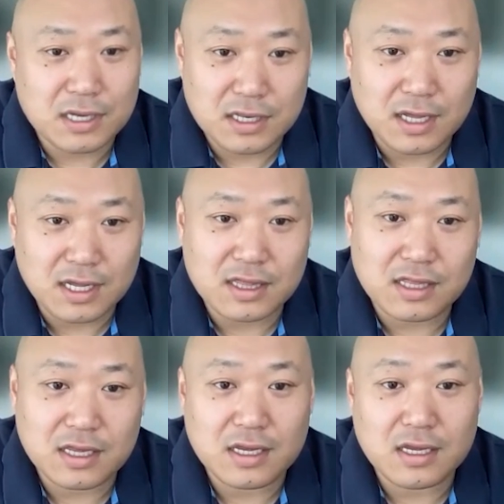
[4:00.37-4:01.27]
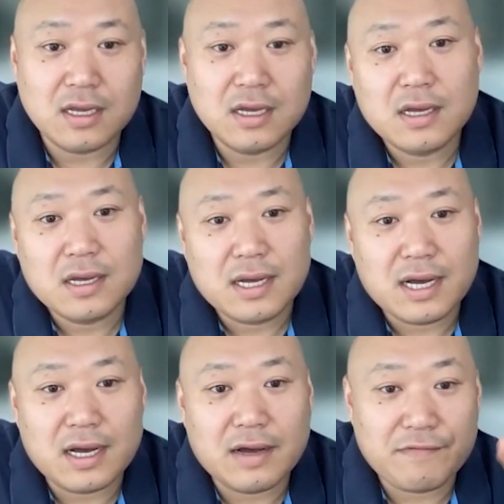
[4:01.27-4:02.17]
in like the
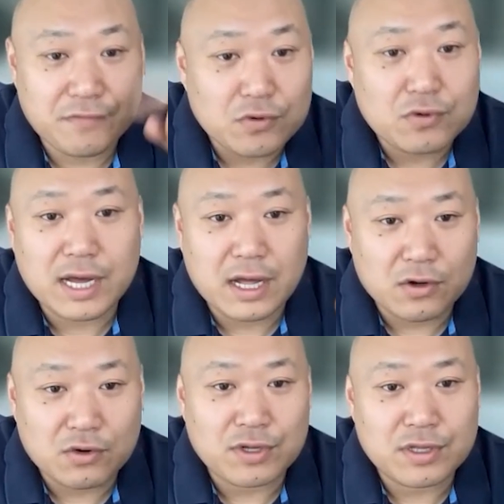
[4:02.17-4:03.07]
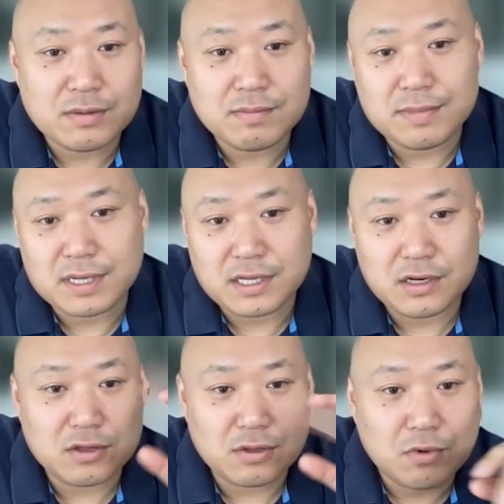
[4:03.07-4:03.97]
food algorithm, but
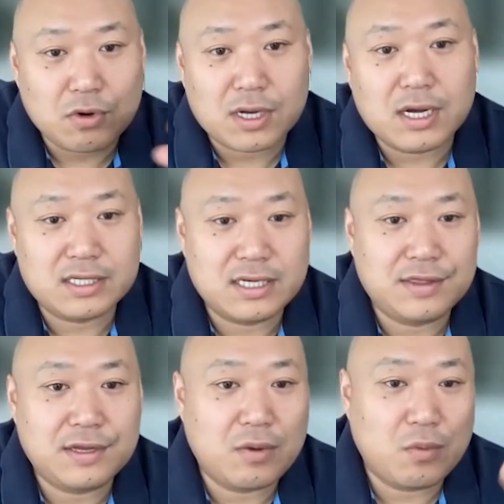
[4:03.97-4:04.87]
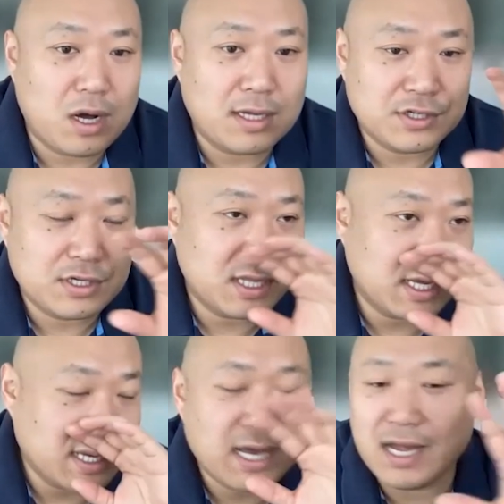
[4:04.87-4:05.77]
the more content that I watched,
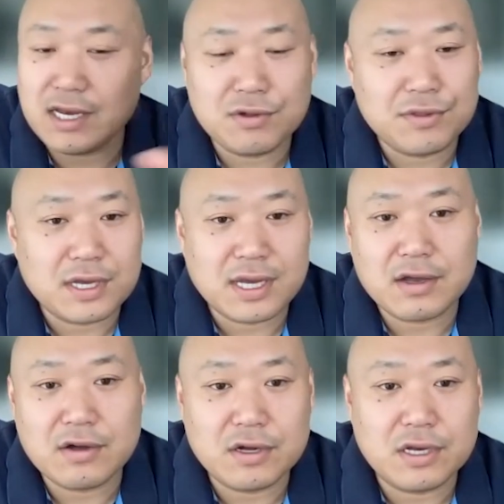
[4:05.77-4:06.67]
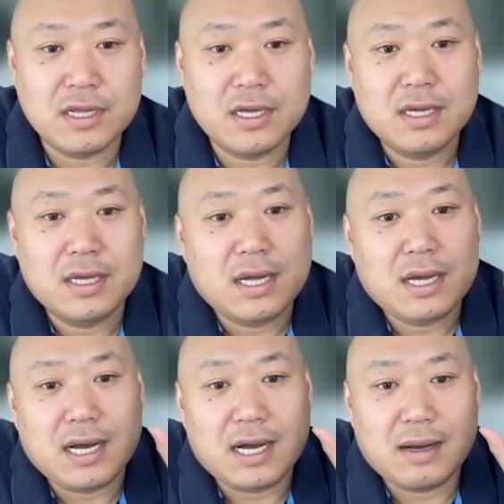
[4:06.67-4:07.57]
like, yeah, I don't think I could
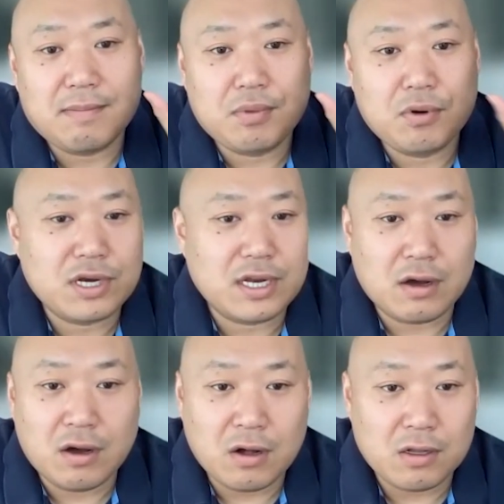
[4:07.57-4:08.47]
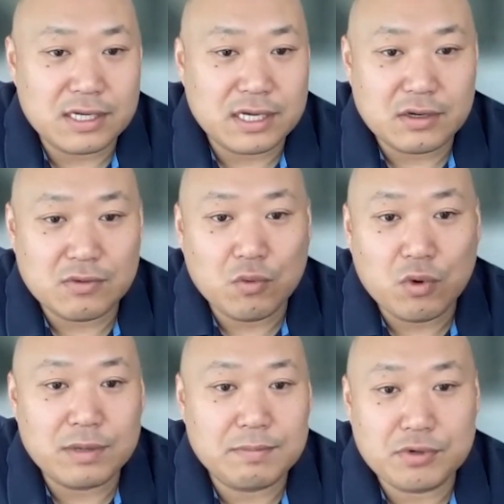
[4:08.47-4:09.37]
put it all in
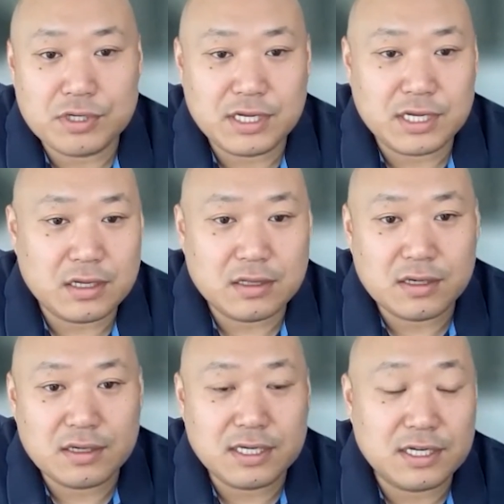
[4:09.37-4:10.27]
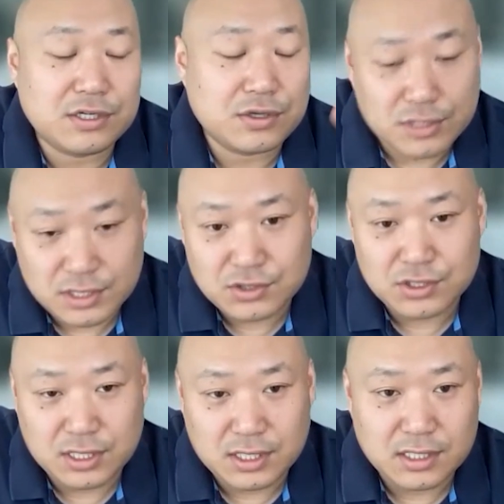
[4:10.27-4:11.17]
one particular niche. So it's
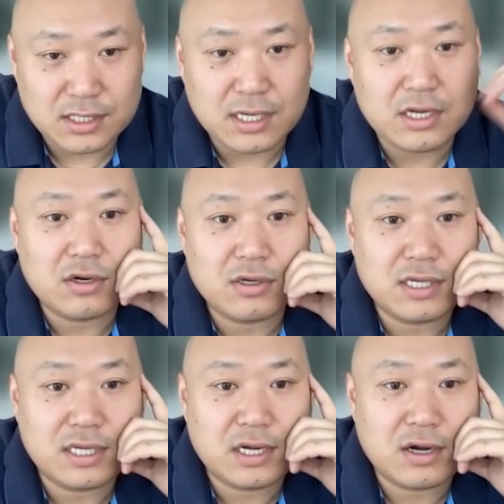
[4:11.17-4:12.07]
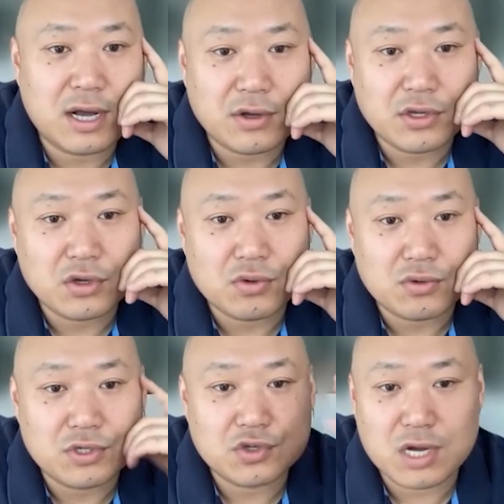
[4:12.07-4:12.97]
interesting, to hear how you
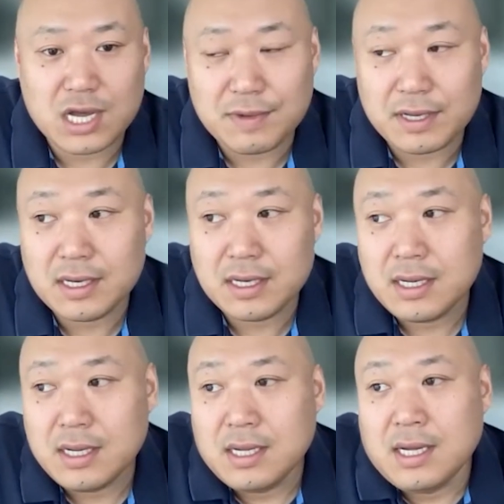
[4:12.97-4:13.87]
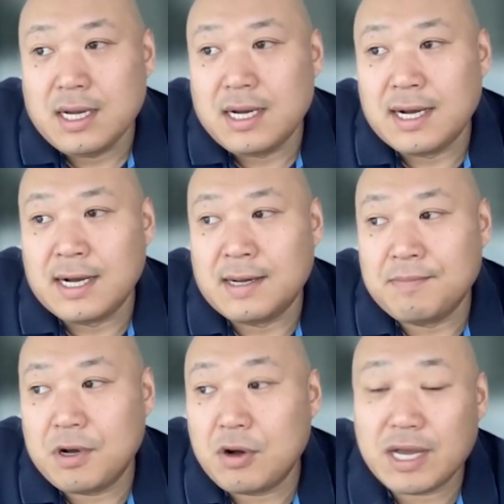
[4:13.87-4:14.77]
describe it.
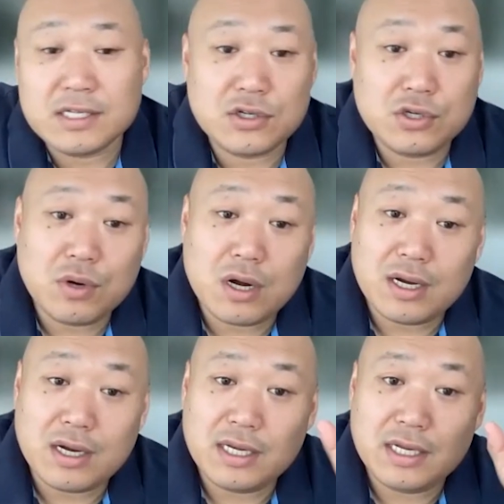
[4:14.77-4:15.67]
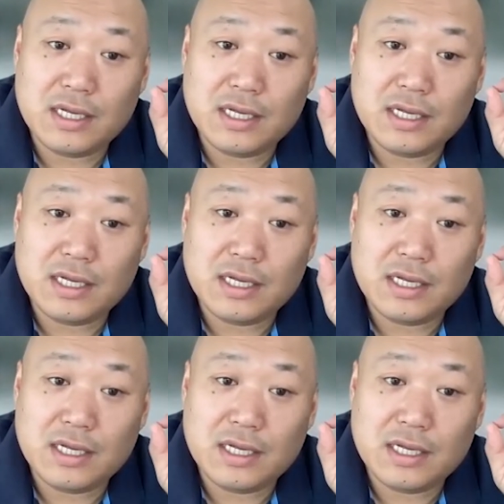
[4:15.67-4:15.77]
Okay, so you're